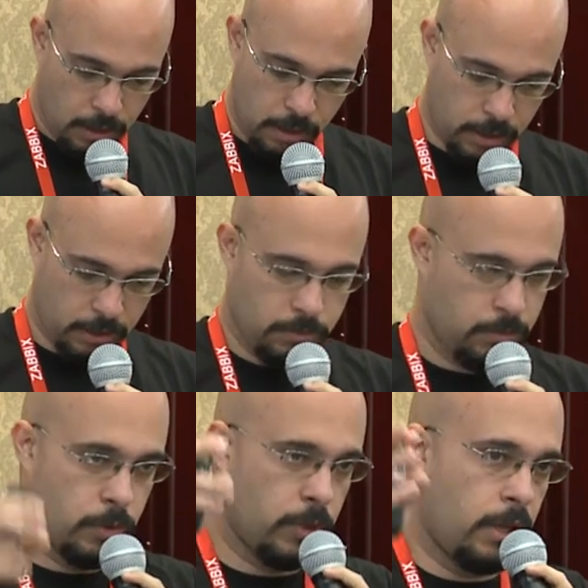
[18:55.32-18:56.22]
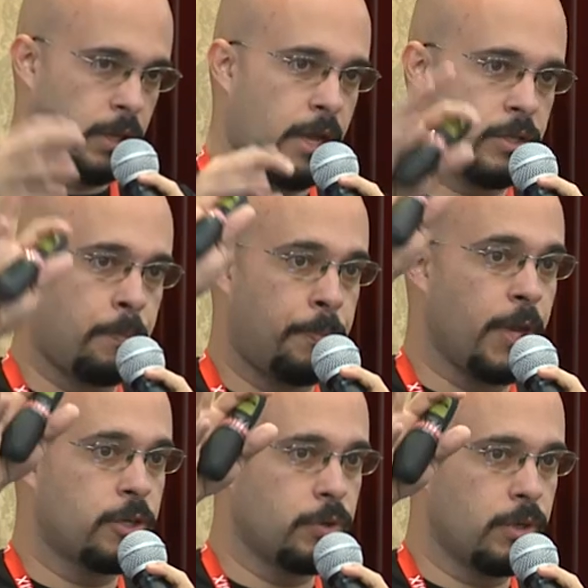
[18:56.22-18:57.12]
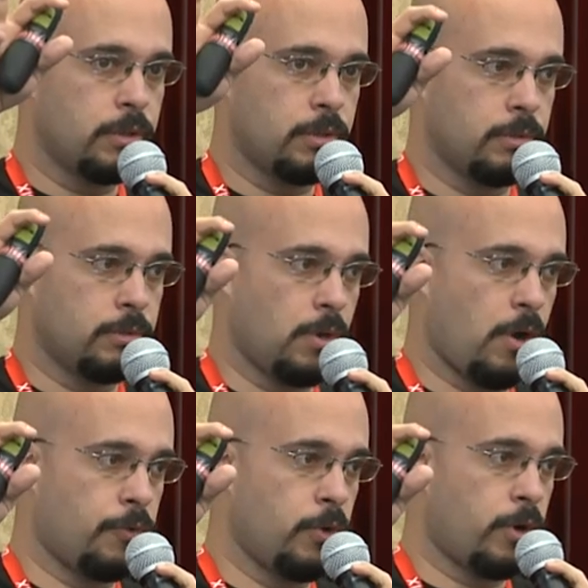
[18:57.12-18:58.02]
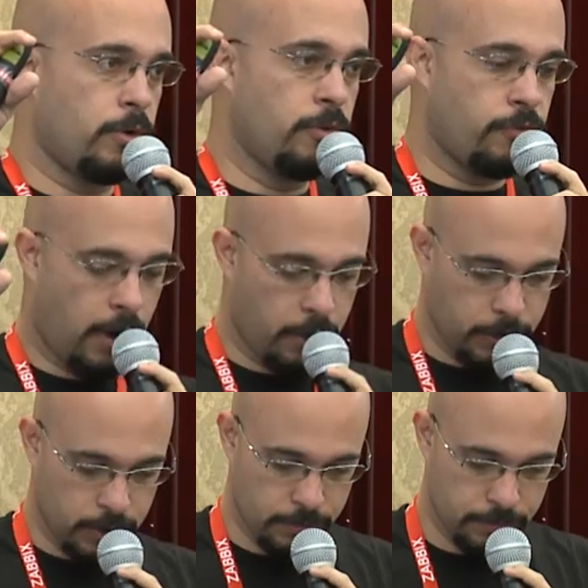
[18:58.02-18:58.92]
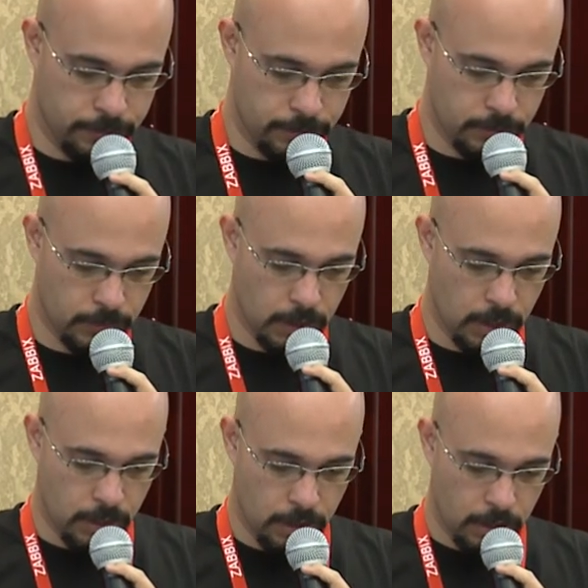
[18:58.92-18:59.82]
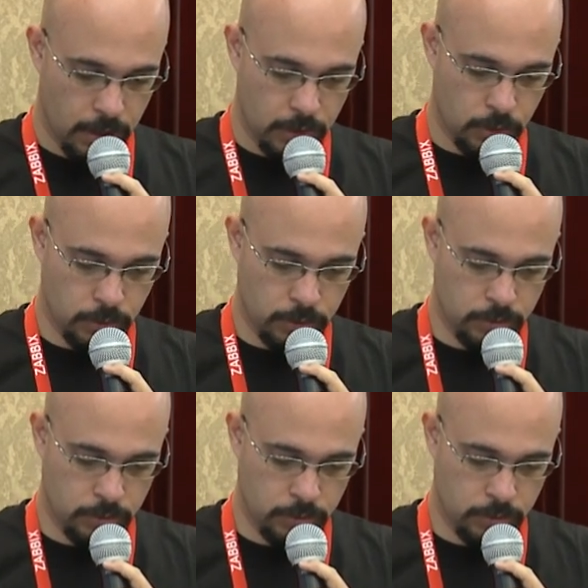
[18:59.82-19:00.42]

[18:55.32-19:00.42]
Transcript: Okay, you get a picture of your environment to,